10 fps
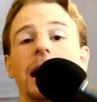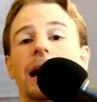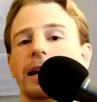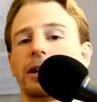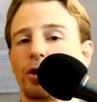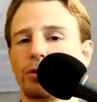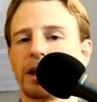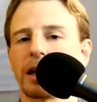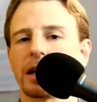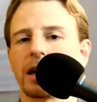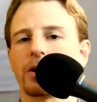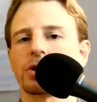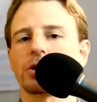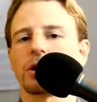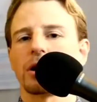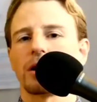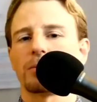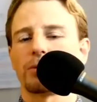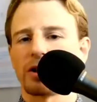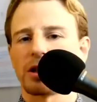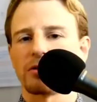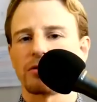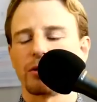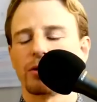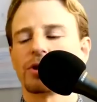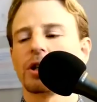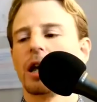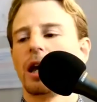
I'd already cut out uh, processed foods.